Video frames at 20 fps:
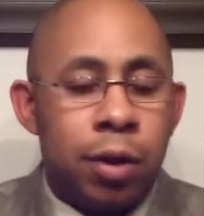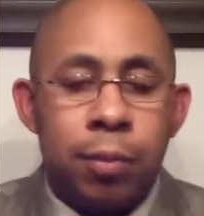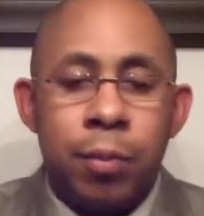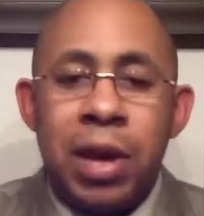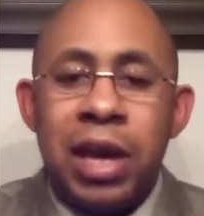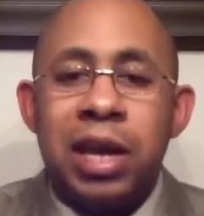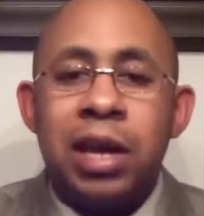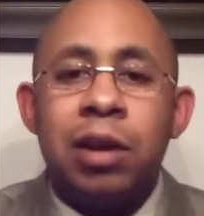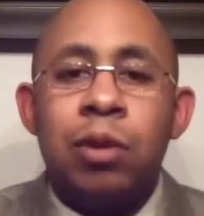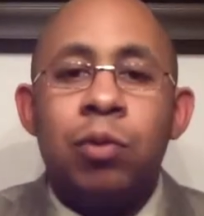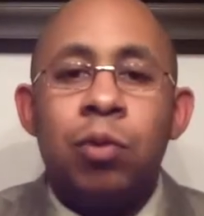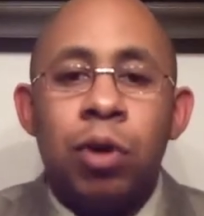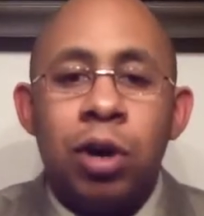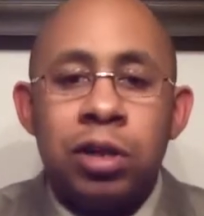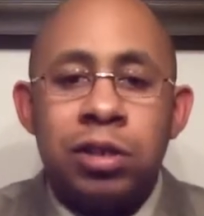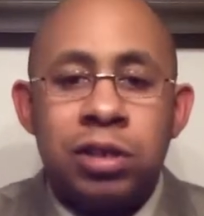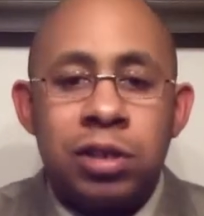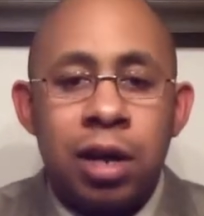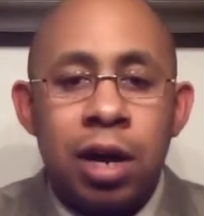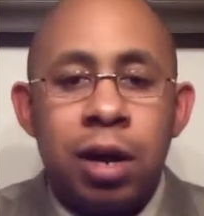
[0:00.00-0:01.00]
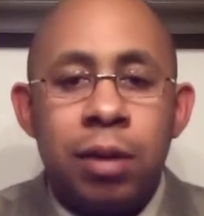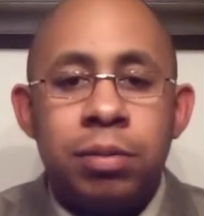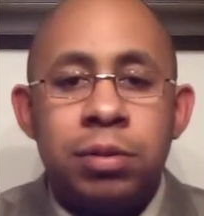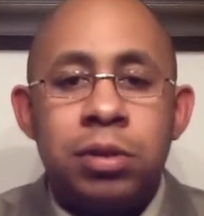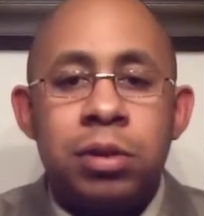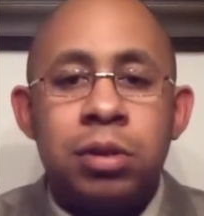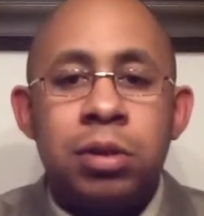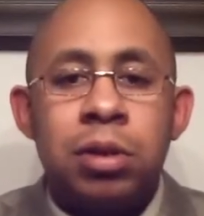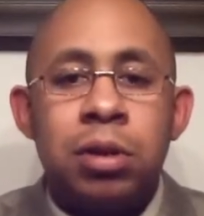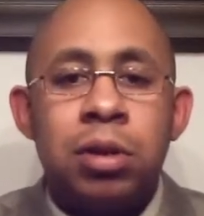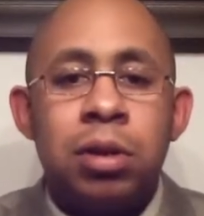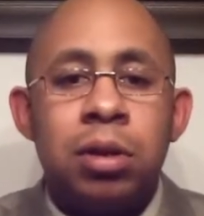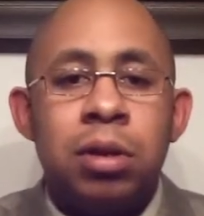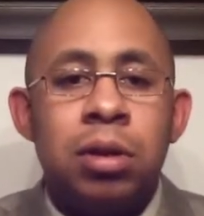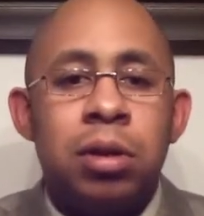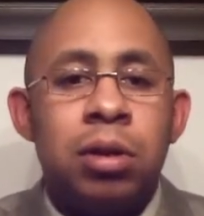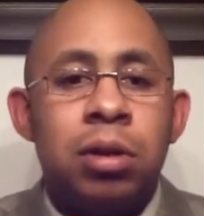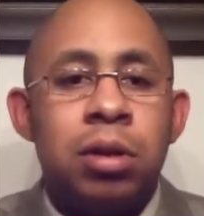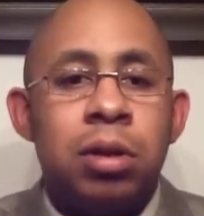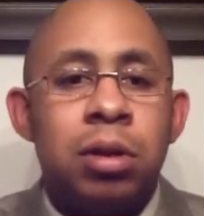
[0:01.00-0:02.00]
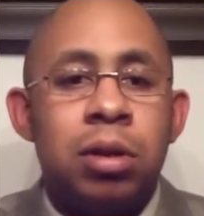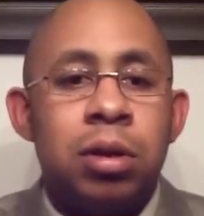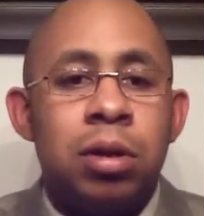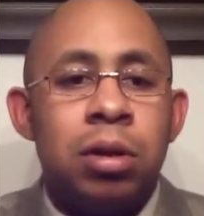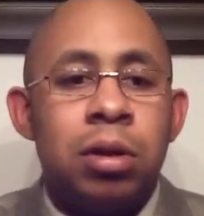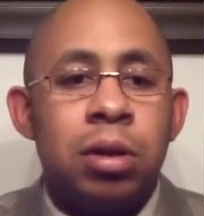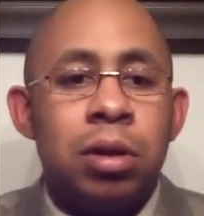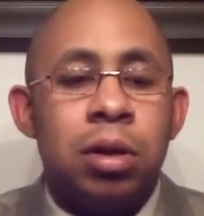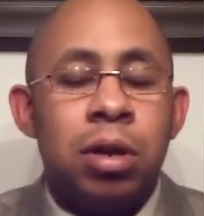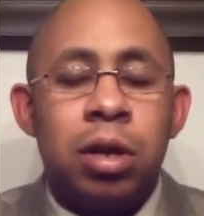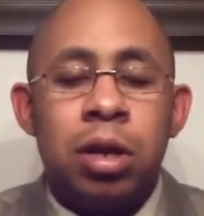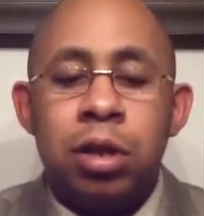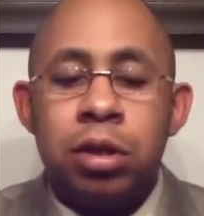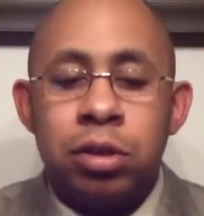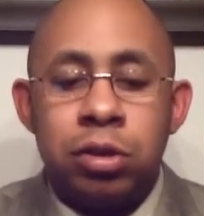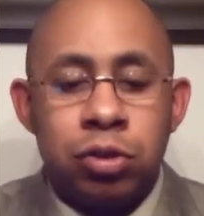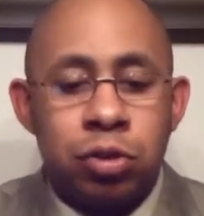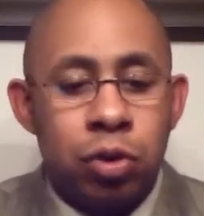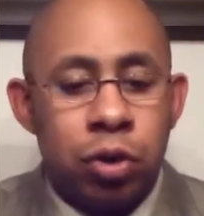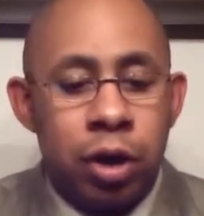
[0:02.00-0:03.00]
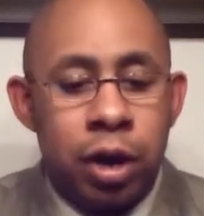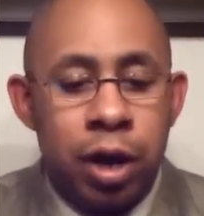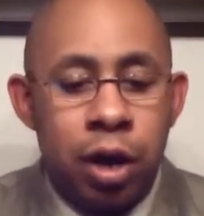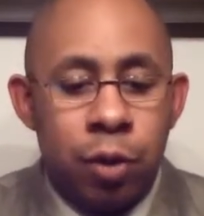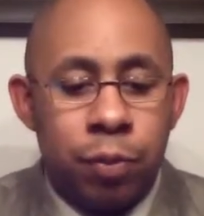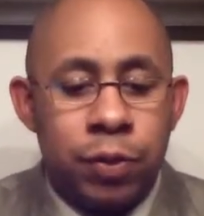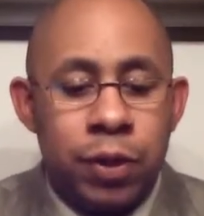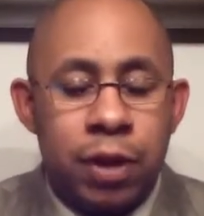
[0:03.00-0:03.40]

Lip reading: making run stops. And it's going to help